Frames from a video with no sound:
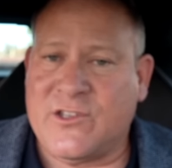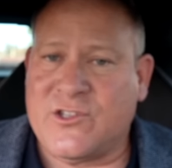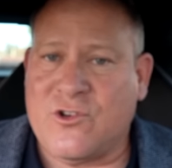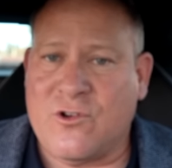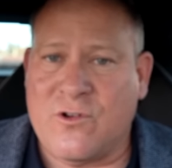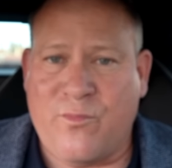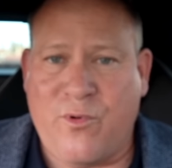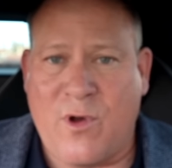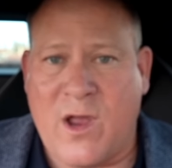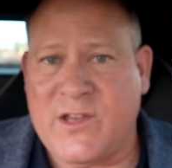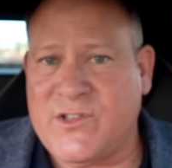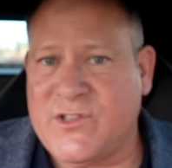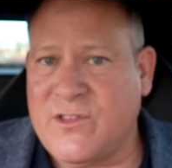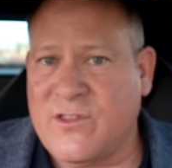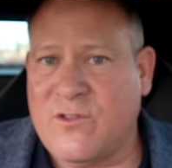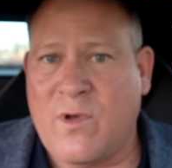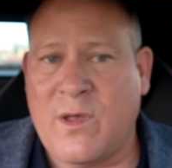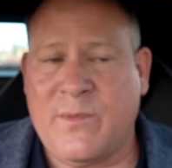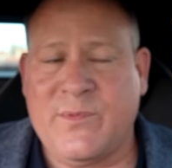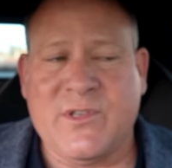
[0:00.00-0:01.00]
at certain prices
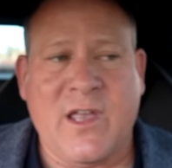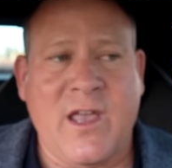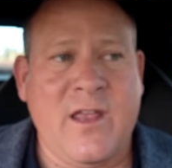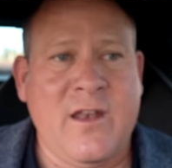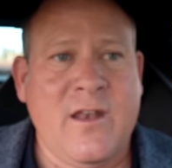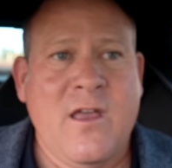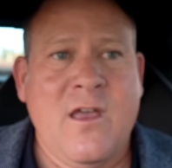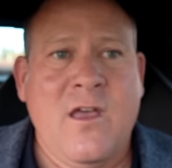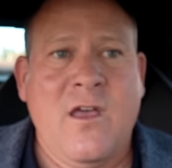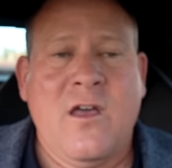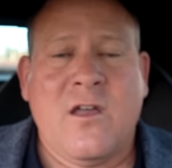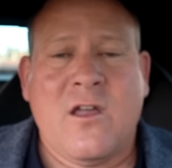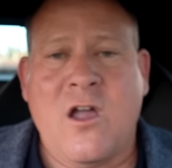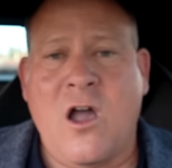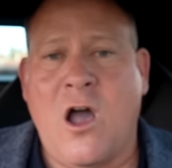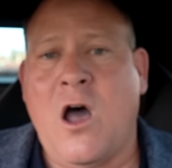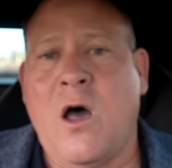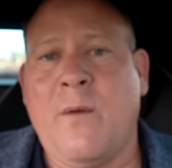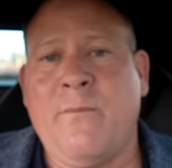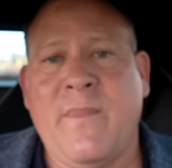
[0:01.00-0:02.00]
on the website,
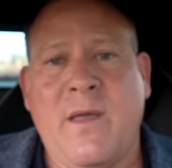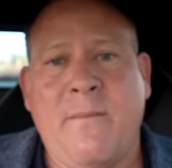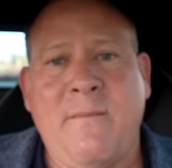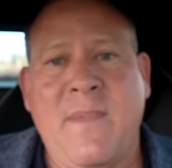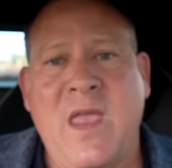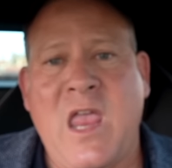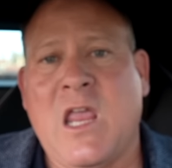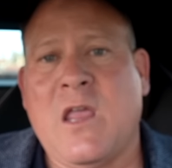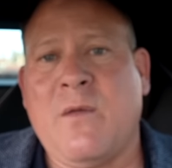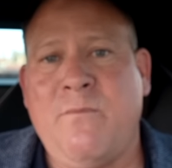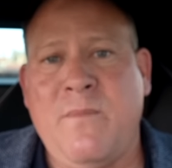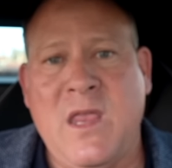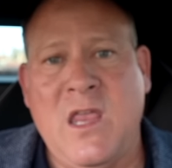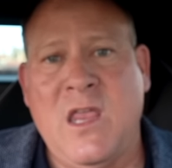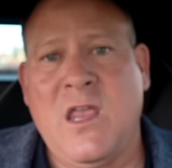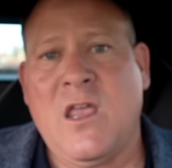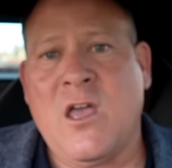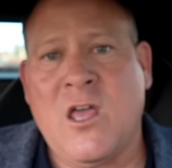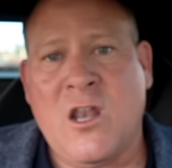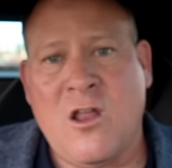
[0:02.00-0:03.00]
come make
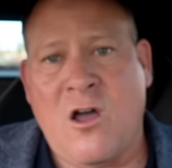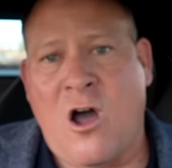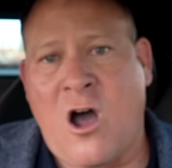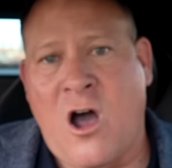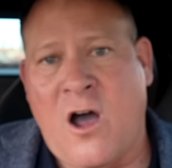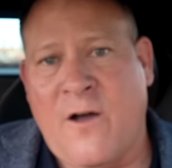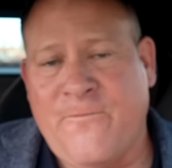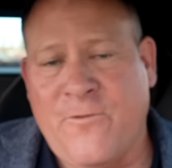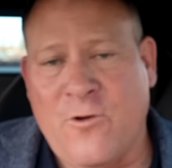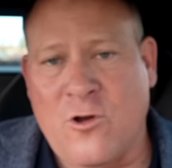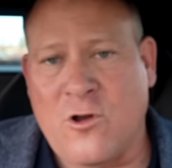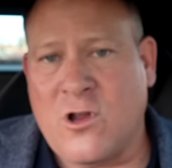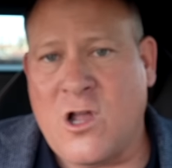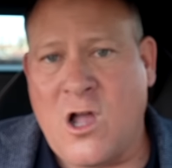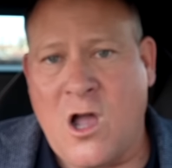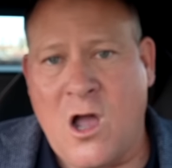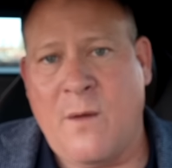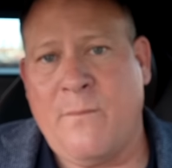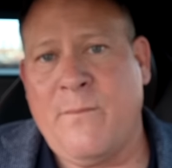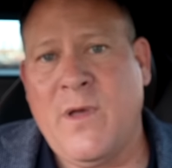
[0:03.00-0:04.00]
me an offer.
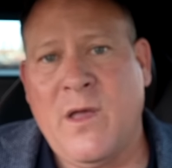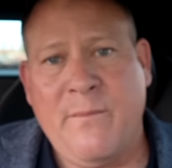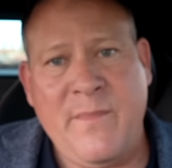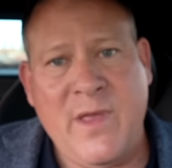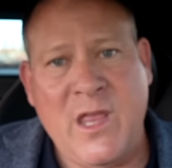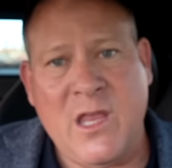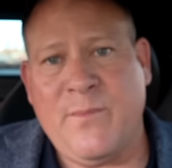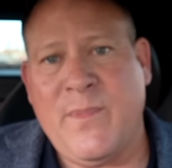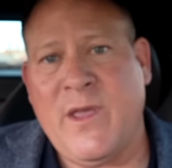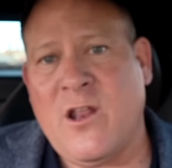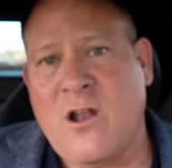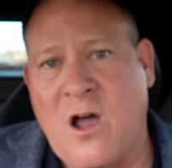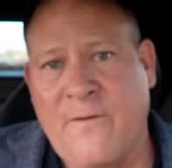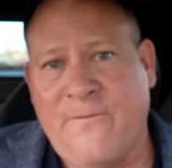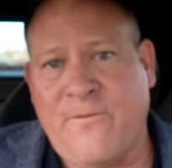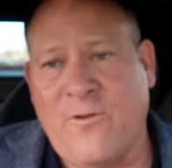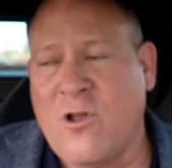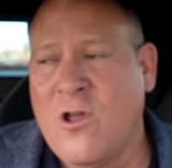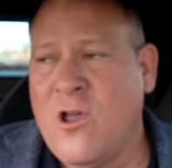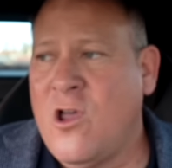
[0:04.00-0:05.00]
Come make me an
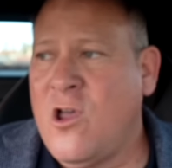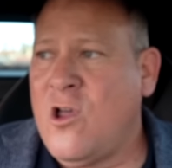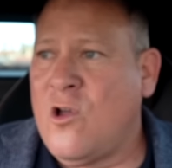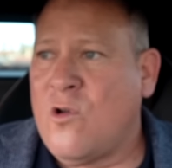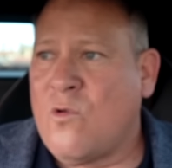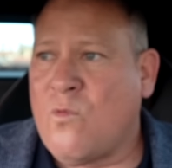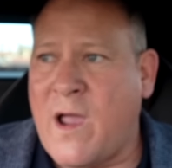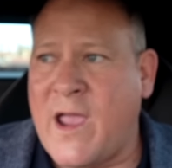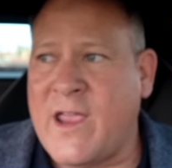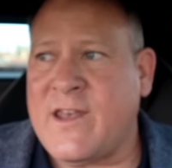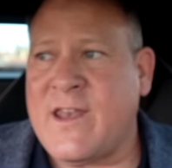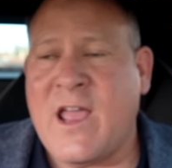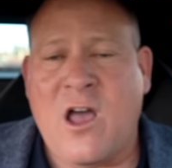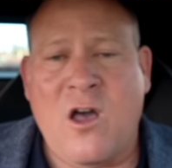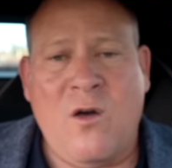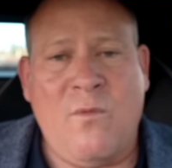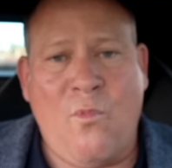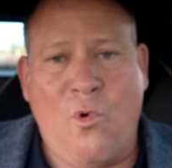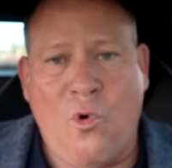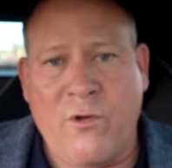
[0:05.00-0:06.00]
offer. Right
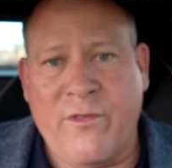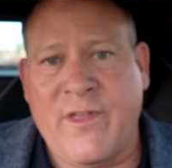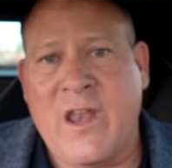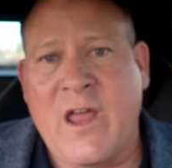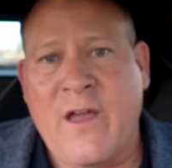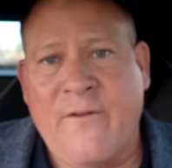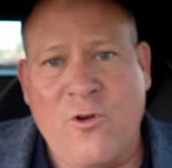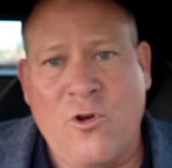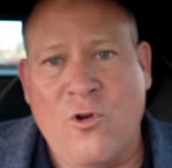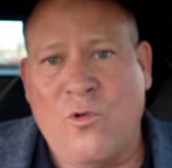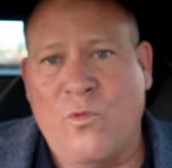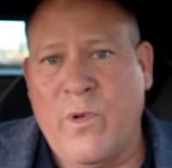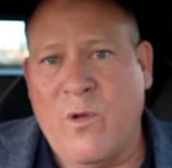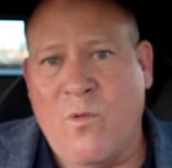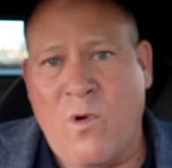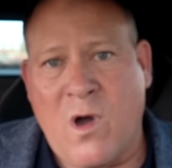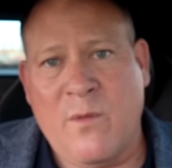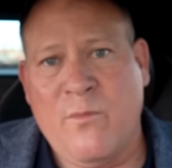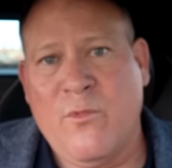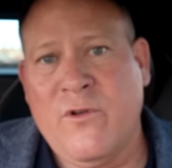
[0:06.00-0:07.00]
now, more than ever, we
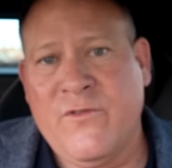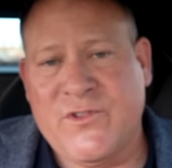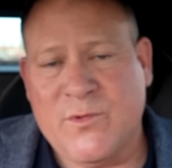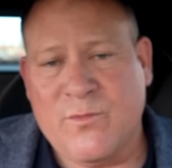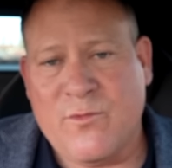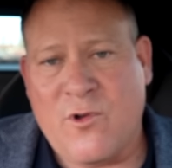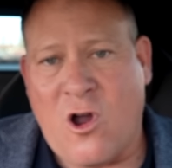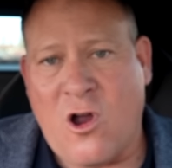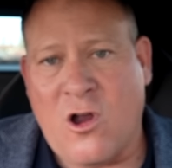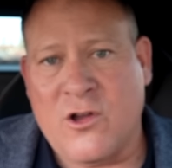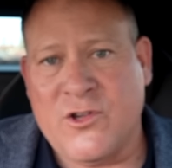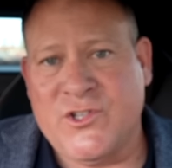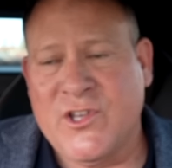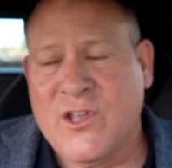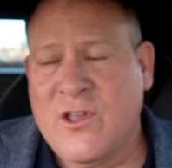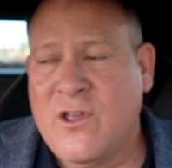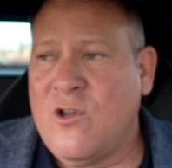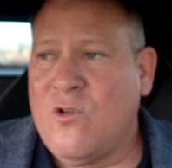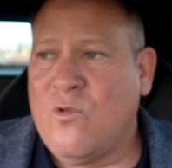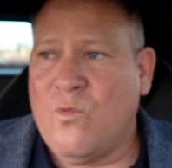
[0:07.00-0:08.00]
want to move some
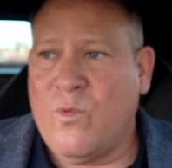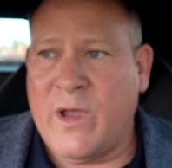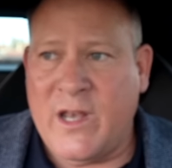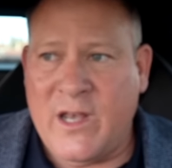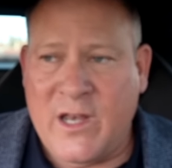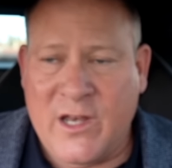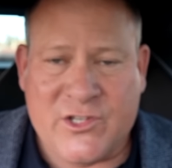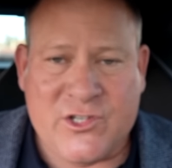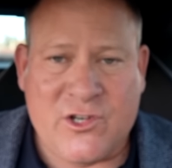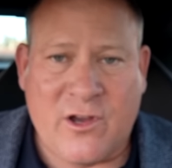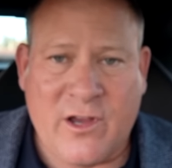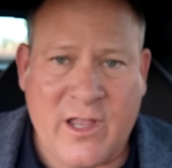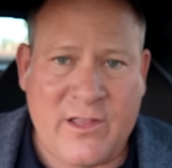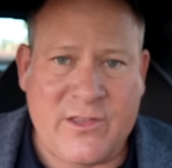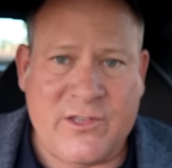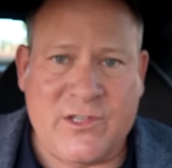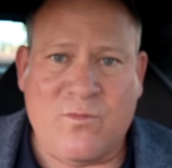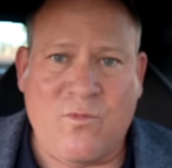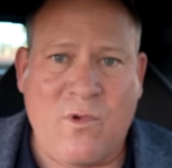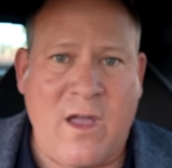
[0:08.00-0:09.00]
cars. We need to start
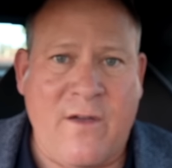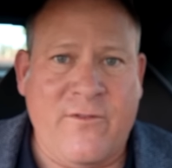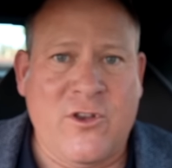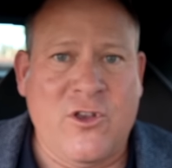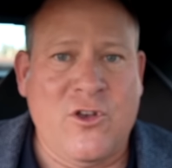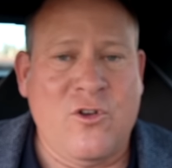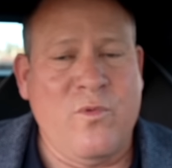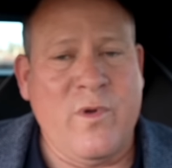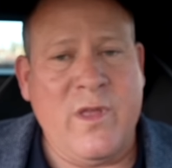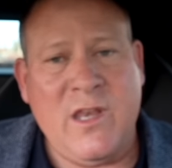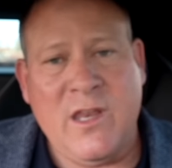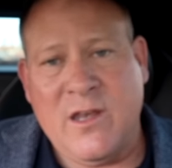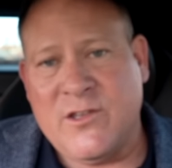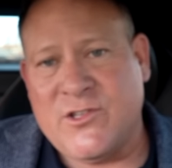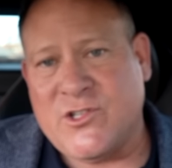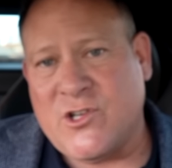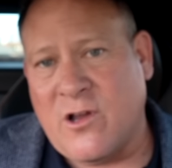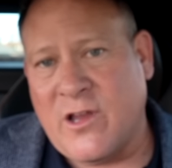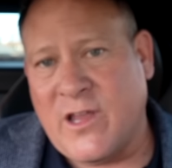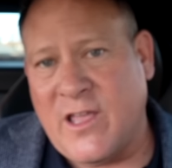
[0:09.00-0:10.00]
getting some revenue. We need
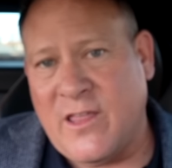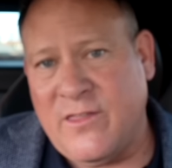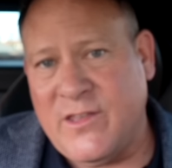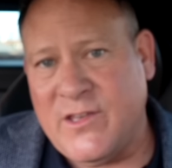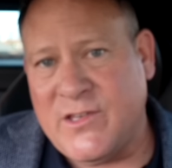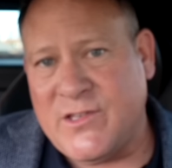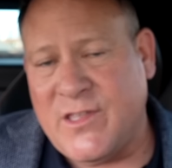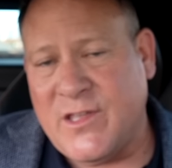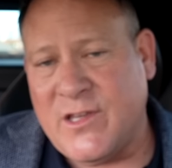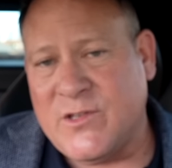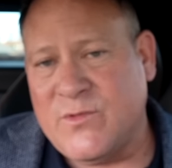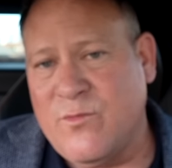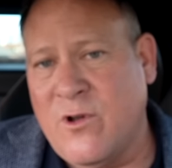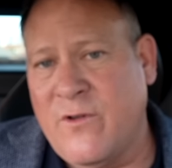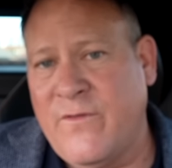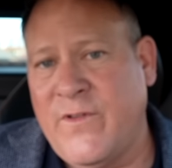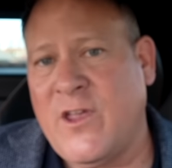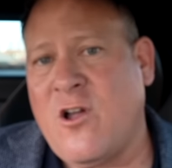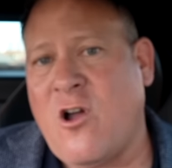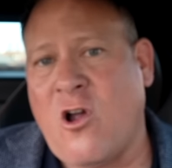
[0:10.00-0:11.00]
to start getting these things
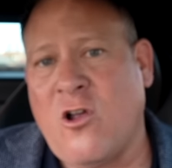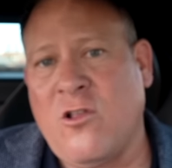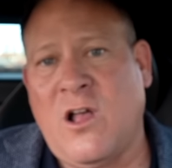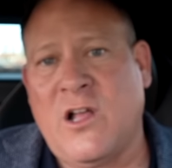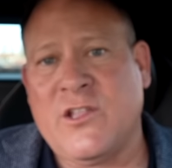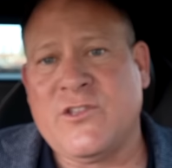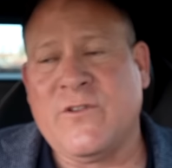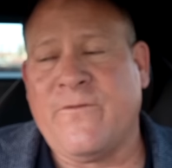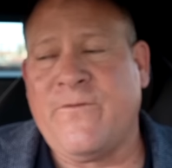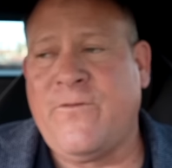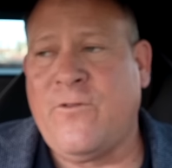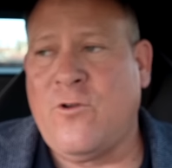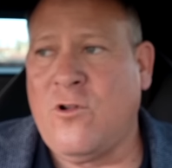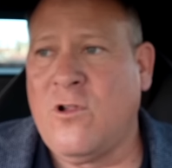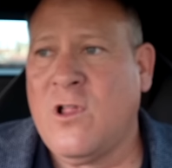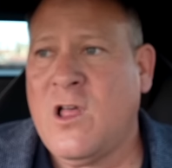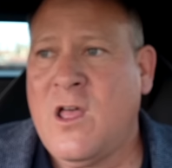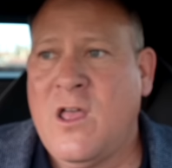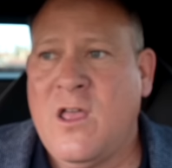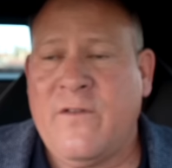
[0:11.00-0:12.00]
moving. Our lots are
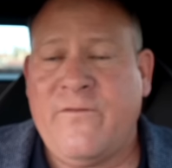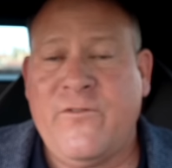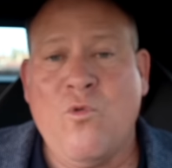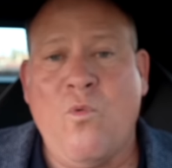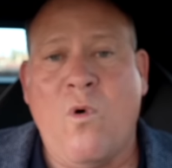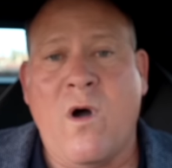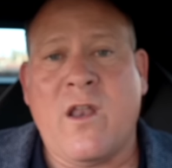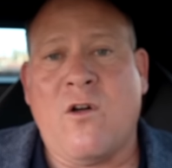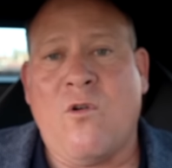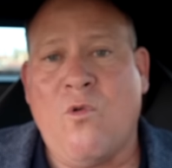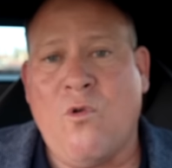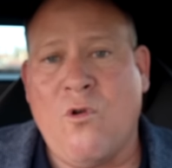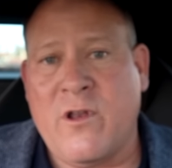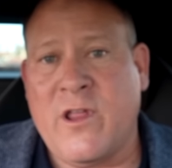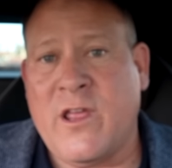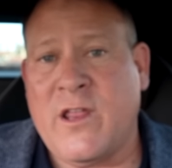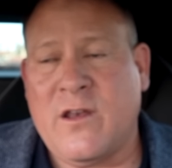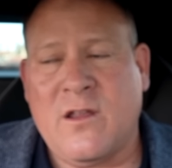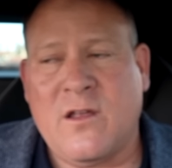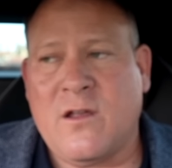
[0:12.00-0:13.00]
full. If you want a
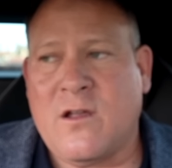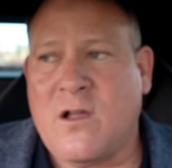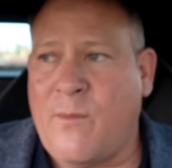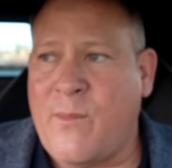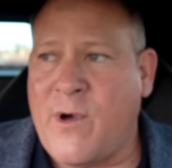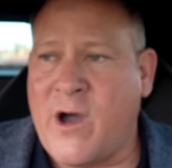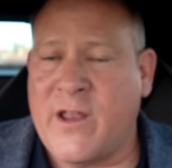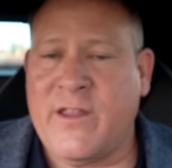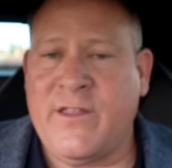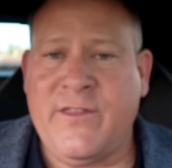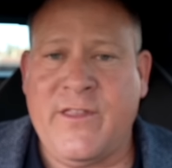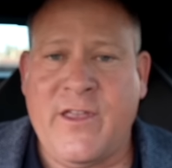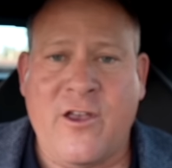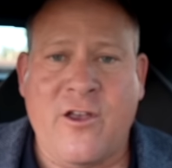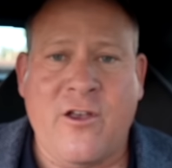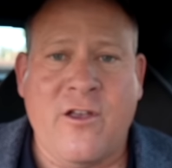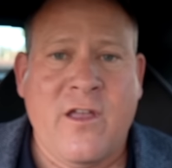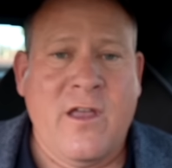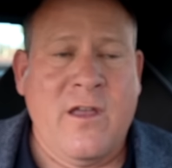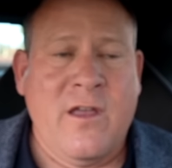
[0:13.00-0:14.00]
Hornet, come on in there.